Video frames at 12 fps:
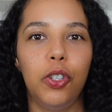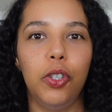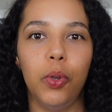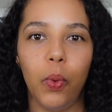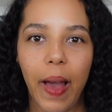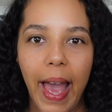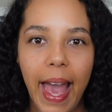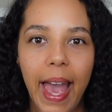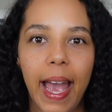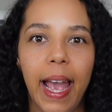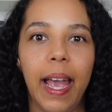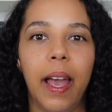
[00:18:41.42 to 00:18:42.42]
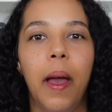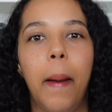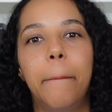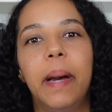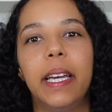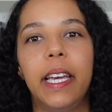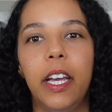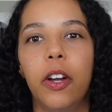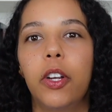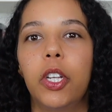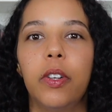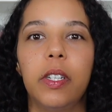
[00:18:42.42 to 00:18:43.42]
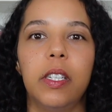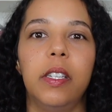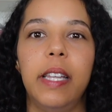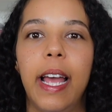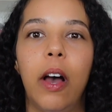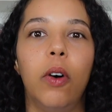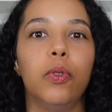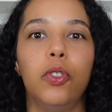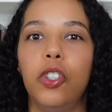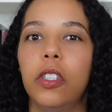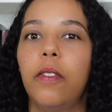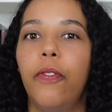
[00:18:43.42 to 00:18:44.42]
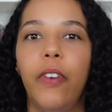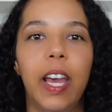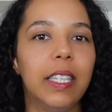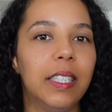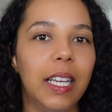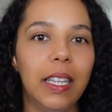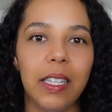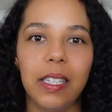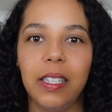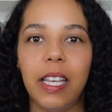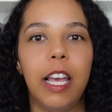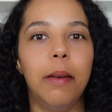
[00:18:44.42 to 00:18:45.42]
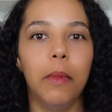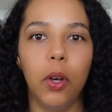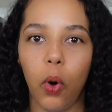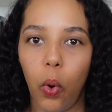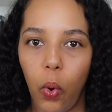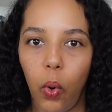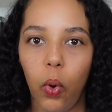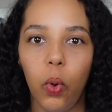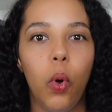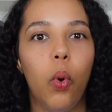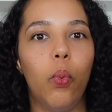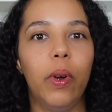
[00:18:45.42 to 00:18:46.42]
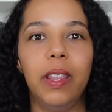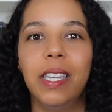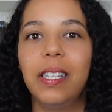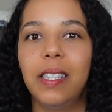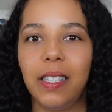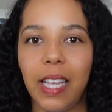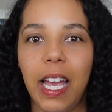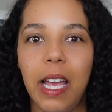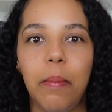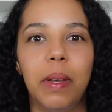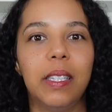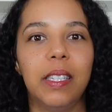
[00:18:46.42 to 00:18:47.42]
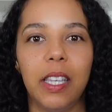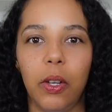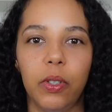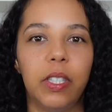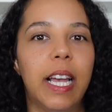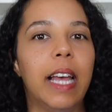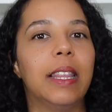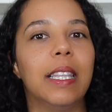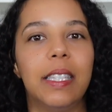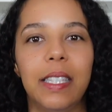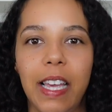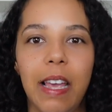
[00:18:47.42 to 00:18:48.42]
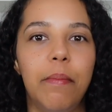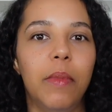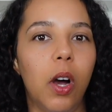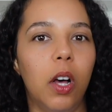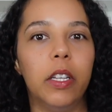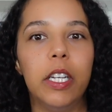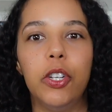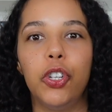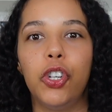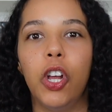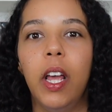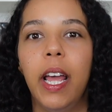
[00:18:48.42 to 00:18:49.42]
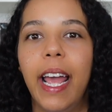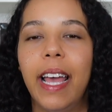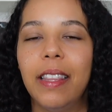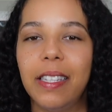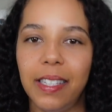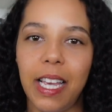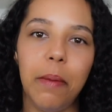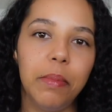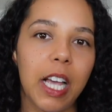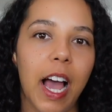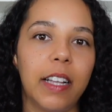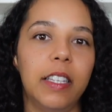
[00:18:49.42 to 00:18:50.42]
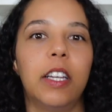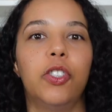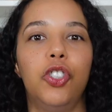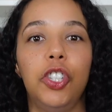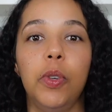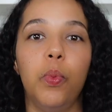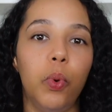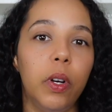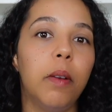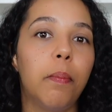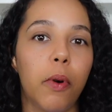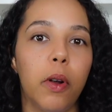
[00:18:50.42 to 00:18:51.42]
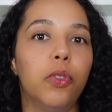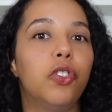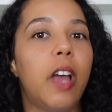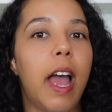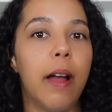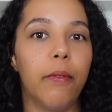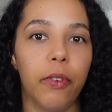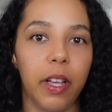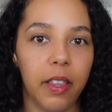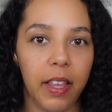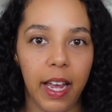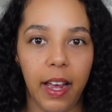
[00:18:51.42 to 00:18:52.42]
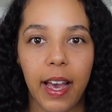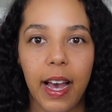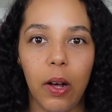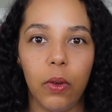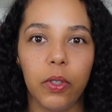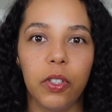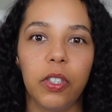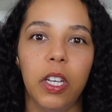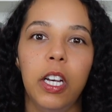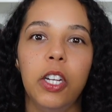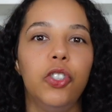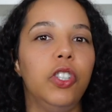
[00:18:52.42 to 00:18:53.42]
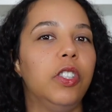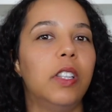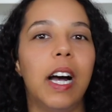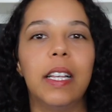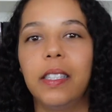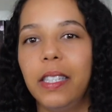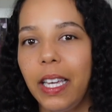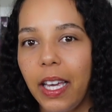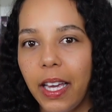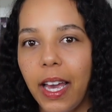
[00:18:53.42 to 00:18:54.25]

2A, my character is now just facing the same goal with the same skill set, the same knowledge, and the same tactics she would approach everything else. She's not seeking